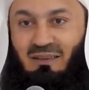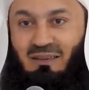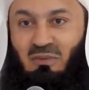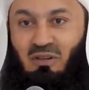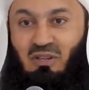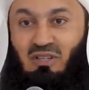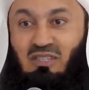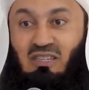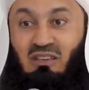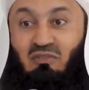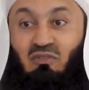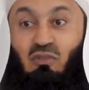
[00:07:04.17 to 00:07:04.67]

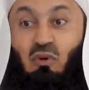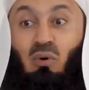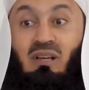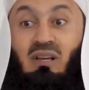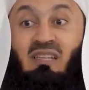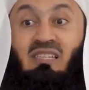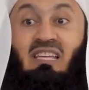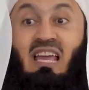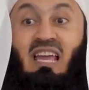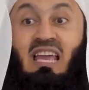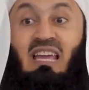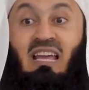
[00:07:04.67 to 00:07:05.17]
Because if you are
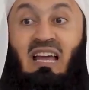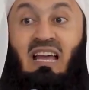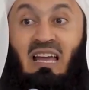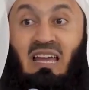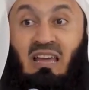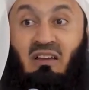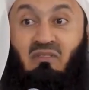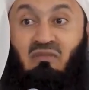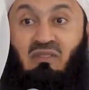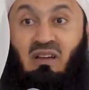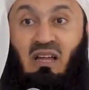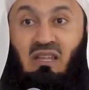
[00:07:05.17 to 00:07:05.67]
saying, I
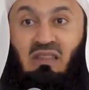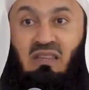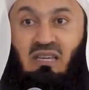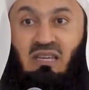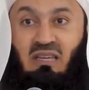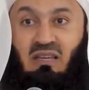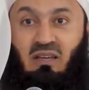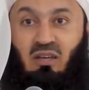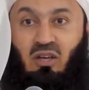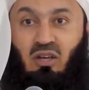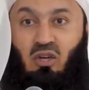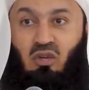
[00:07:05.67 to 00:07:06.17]
have
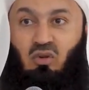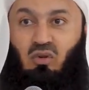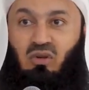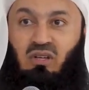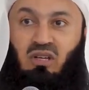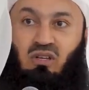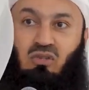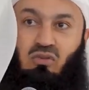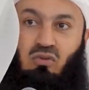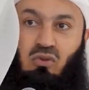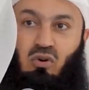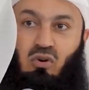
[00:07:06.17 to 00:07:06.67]
nothing, you
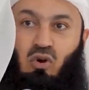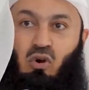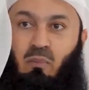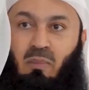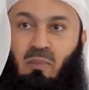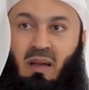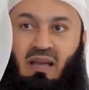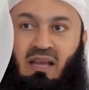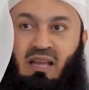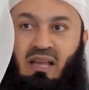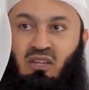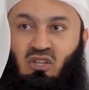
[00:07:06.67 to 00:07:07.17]
need to go
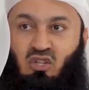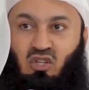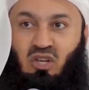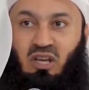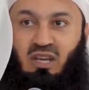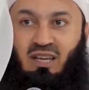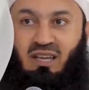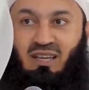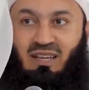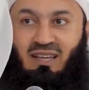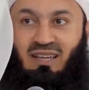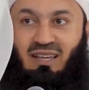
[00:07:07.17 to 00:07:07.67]
back and
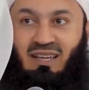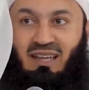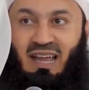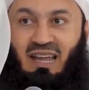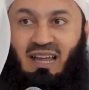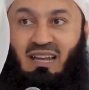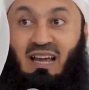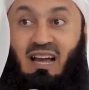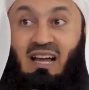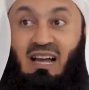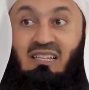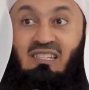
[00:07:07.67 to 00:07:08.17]
check
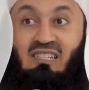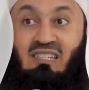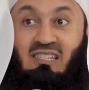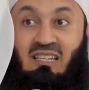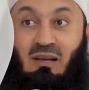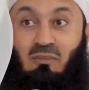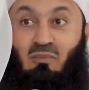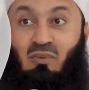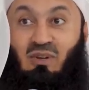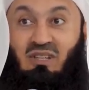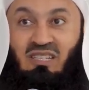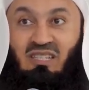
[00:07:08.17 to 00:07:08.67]
and ask
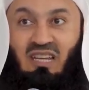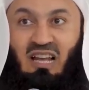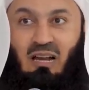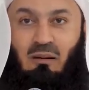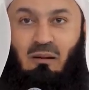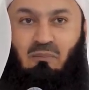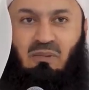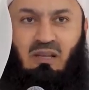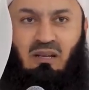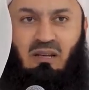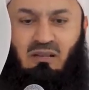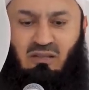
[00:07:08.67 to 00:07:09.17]
someone's
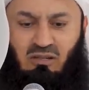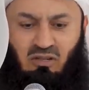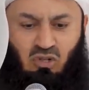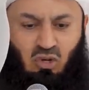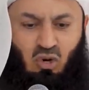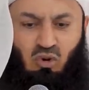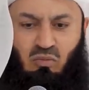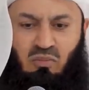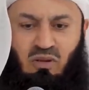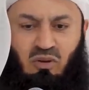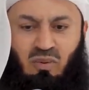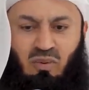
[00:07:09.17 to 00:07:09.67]
help, that
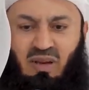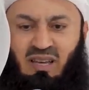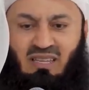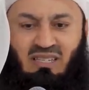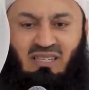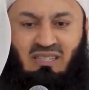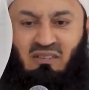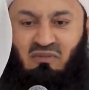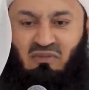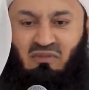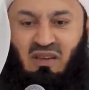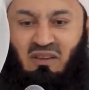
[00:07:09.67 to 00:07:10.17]
show me where
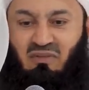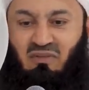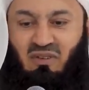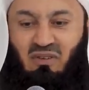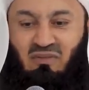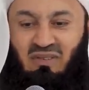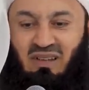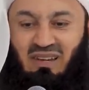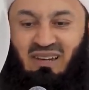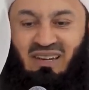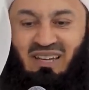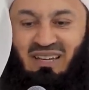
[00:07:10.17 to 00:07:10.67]
is the favor
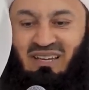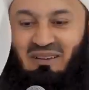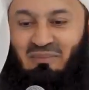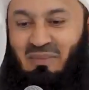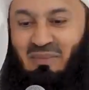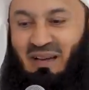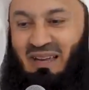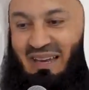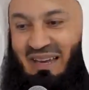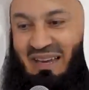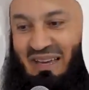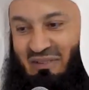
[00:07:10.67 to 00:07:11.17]
of Allah in
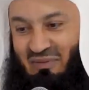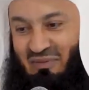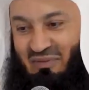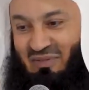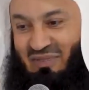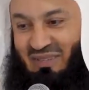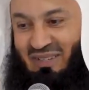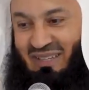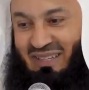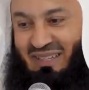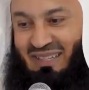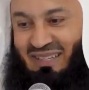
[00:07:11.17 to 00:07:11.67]
my life.